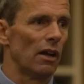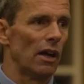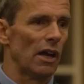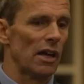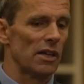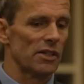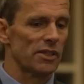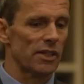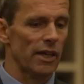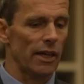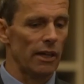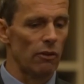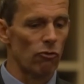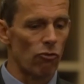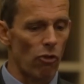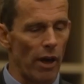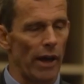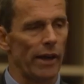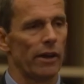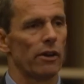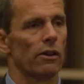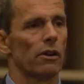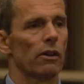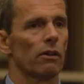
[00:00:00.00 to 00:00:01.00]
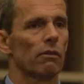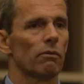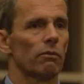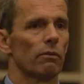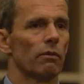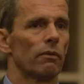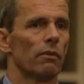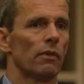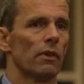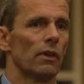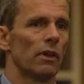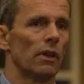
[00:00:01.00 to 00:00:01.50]
As a writer,
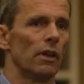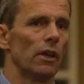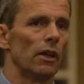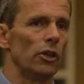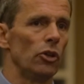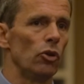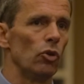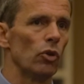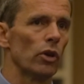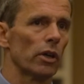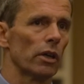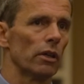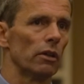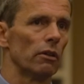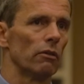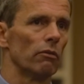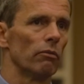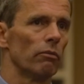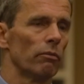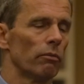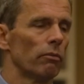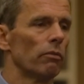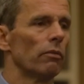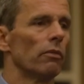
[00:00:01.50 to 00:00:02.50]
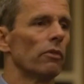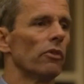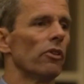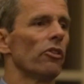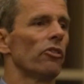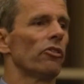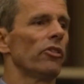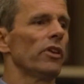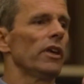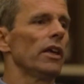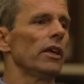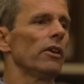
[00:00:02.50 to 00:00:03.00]
you can
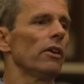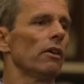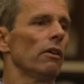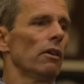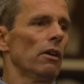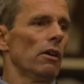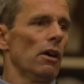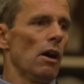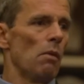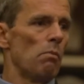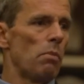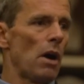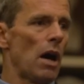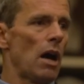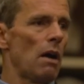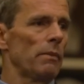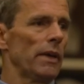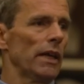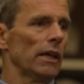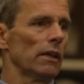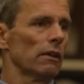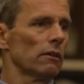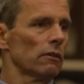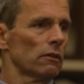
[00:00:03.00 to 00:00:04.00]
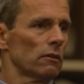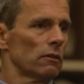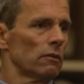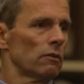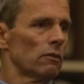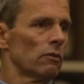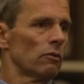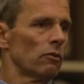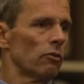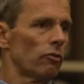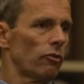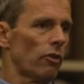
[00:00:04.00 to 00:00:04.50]
see a bombing
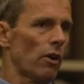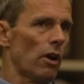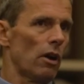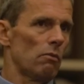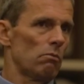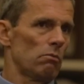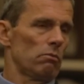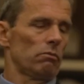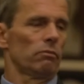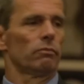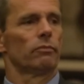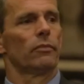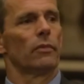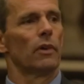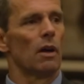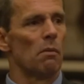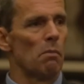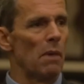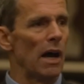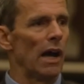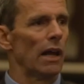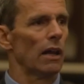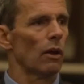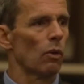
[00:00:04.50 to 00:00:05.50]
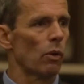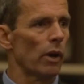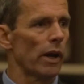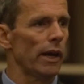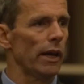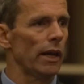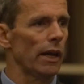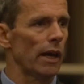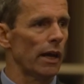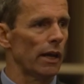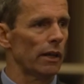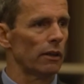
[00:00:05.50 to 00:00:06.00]
from a mile
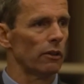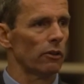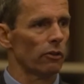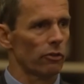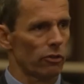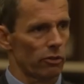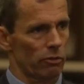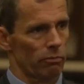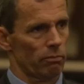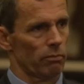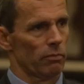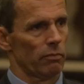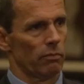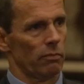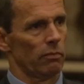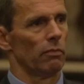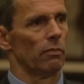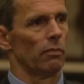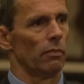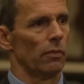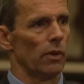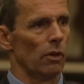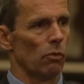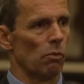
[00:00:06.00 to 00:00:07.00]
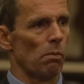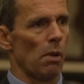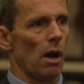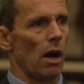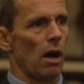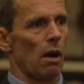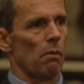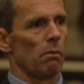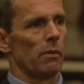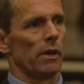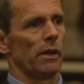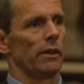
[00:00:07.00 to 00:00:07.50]
away and the
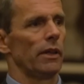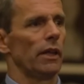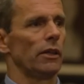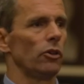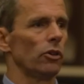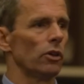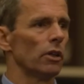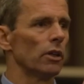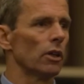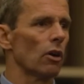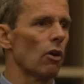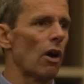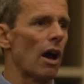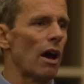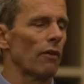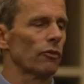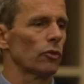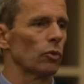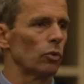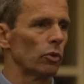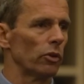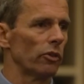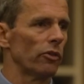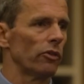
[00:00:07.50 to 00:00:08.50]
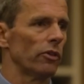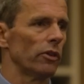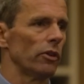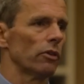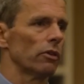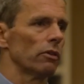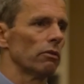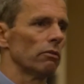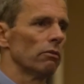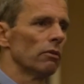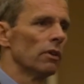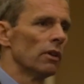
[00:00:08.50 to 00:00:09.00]
bomb, and then you can go afterwards and you
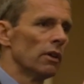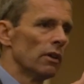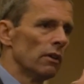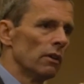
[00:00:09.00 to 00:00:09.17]
can